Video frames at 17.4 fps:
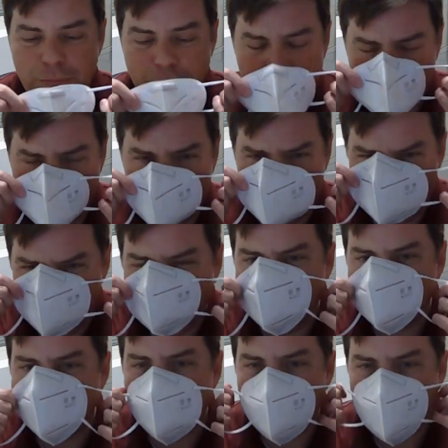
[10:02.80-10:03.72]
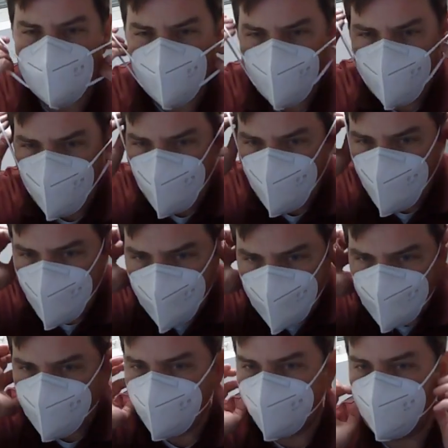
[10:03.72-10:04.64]
is you put on the mask
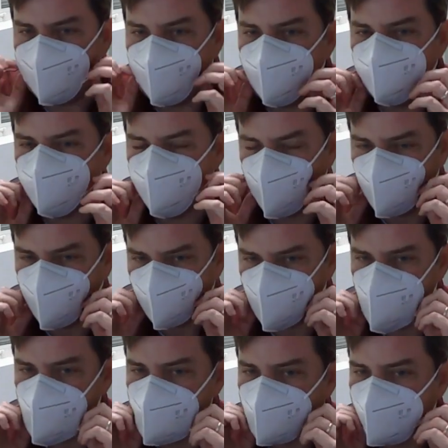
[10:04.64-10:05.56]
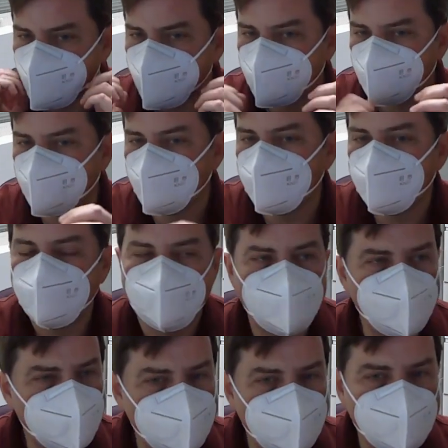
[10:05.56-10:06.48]
and,
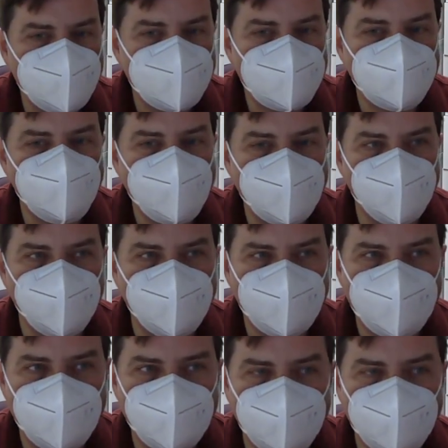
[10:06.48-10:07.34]
okay, this is better than